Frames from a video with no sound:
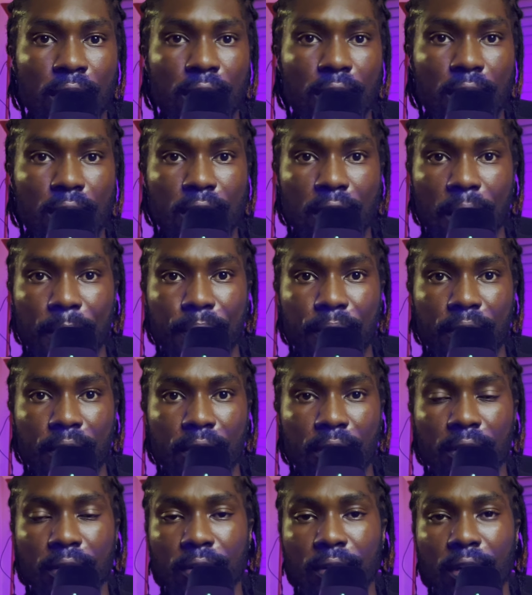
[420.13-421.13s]
the
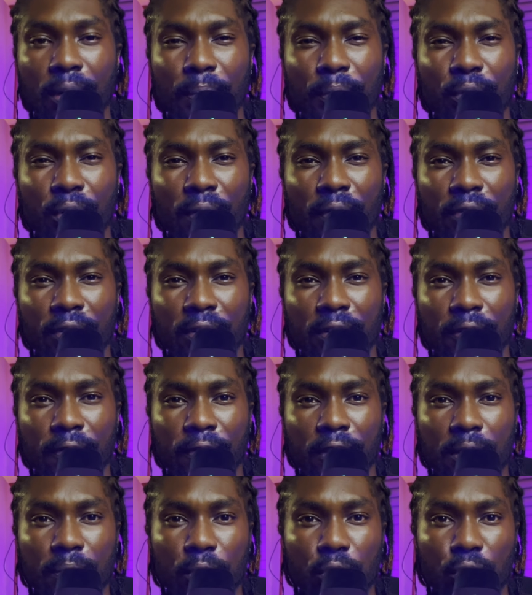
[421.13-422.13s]
Type-C. Let me know if there's a
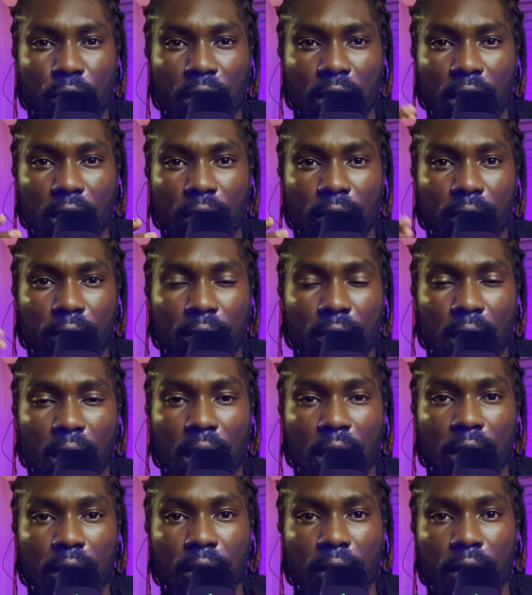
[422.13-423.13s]
difference between this
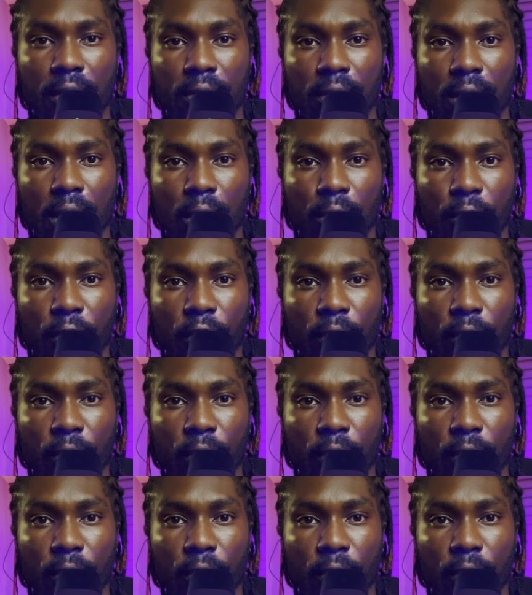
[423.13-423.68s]
and the XLR